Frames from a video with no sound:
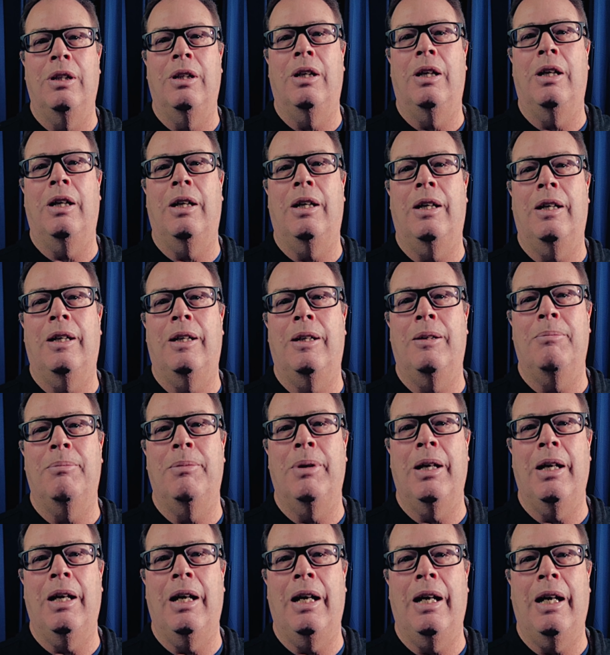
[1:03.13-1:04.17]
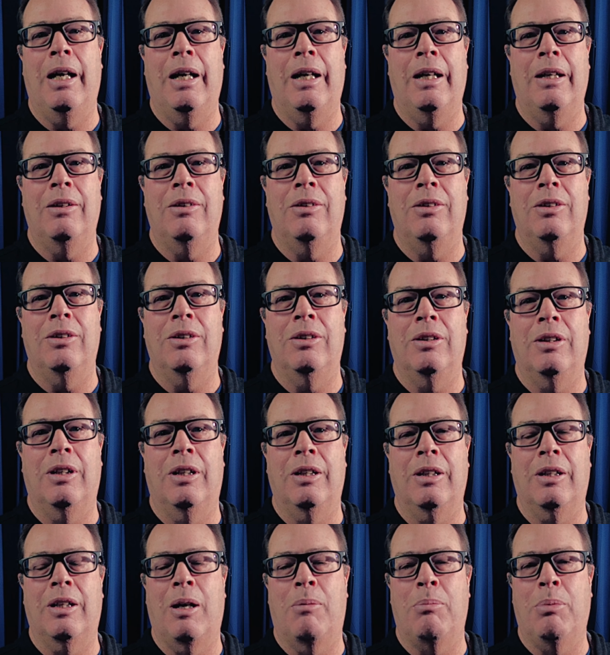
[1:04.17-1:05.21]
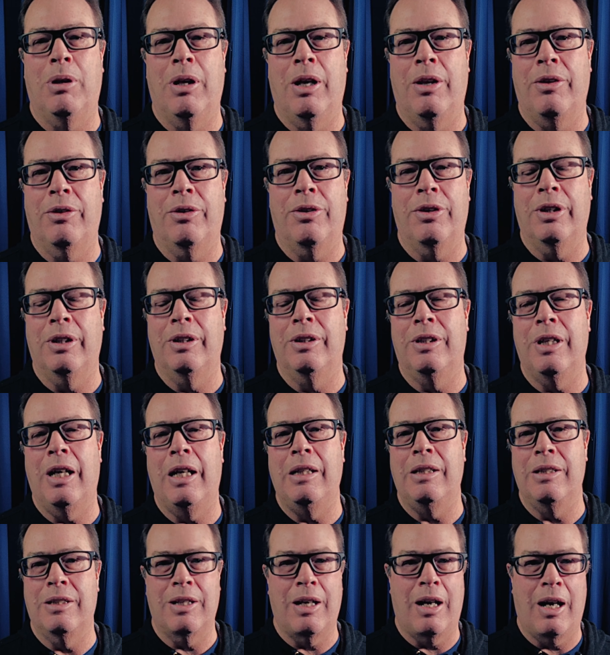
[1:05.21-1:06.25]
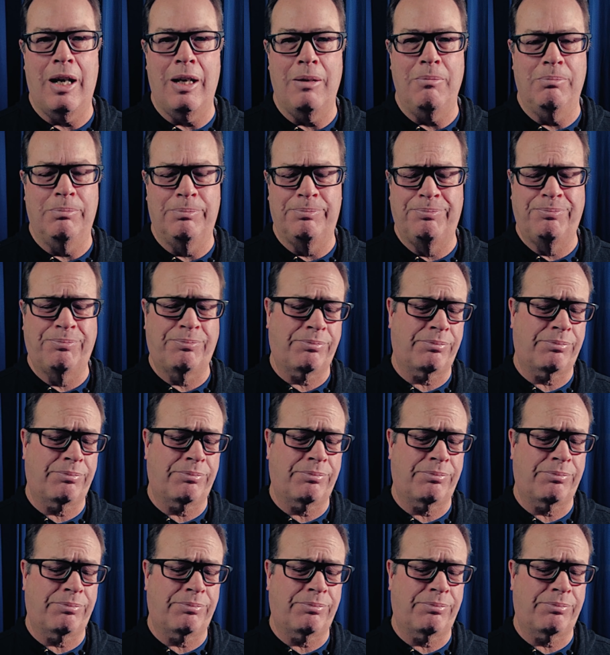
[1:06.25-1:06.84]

and a couple other things, date and time,